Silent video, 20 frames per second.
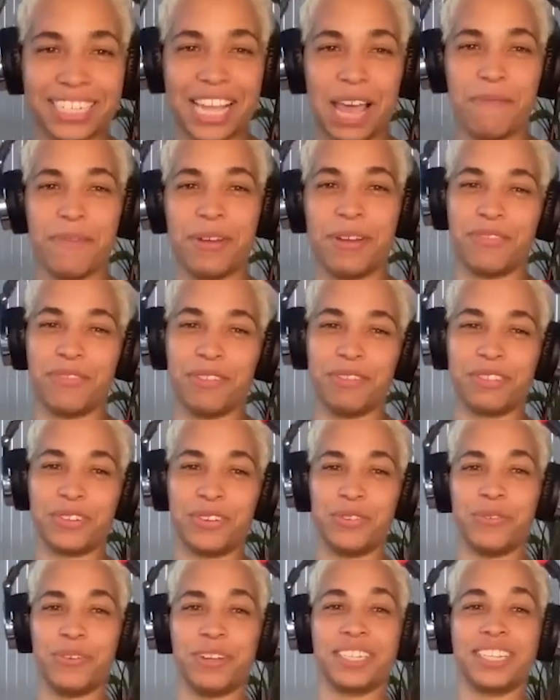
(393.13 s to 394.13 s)
came in from
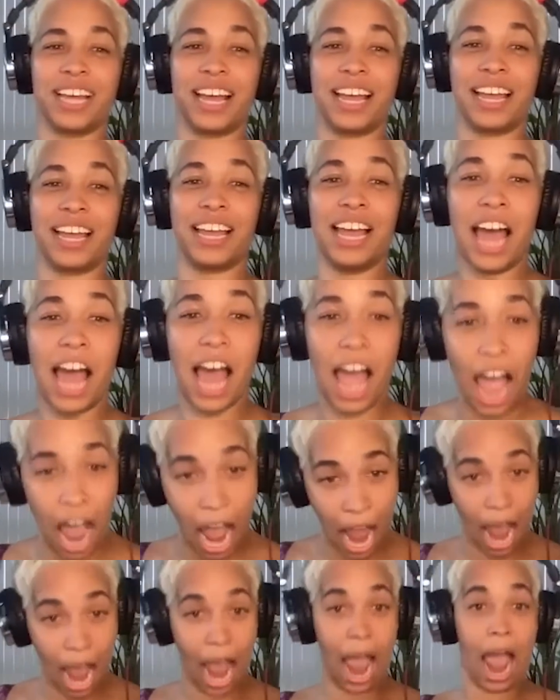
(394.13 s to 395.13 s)
school, was like,
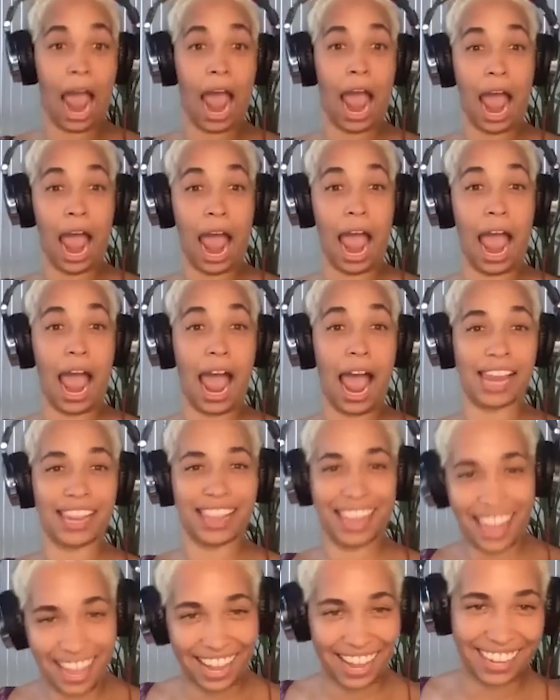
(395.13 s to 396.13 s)
ah!
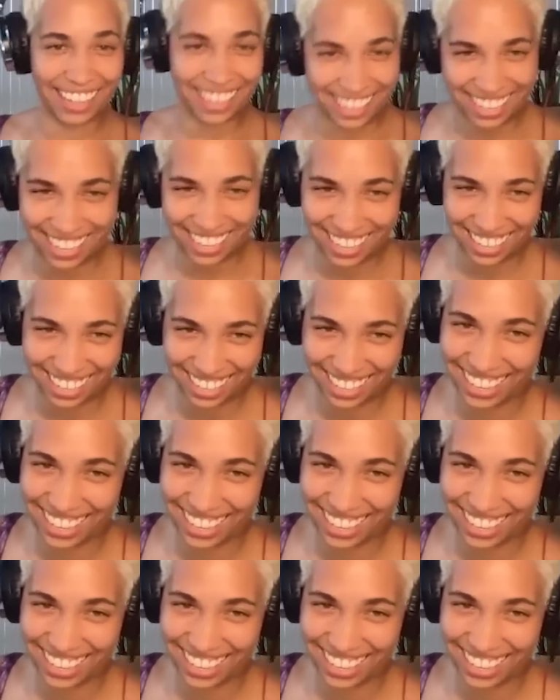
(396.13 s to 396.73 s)
Like